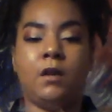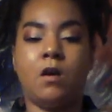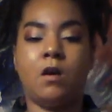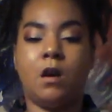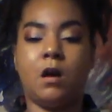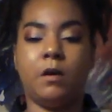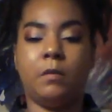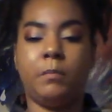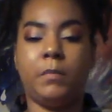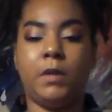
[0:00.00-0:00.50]

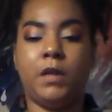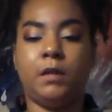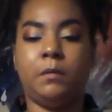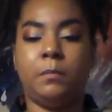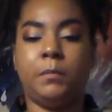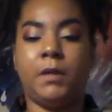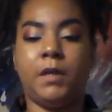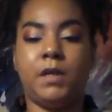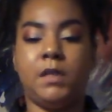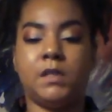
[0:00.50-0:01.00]
calming,
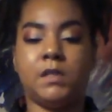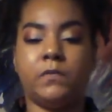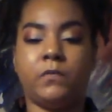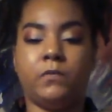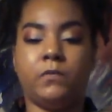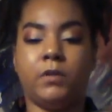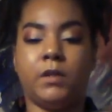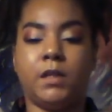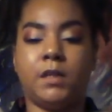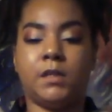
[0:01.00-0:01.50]

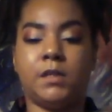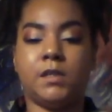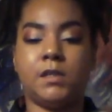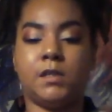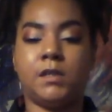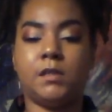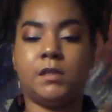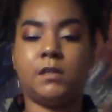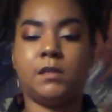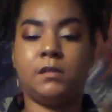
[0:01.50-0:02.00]

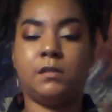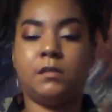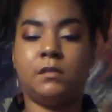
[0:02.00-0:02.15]
peacefulness.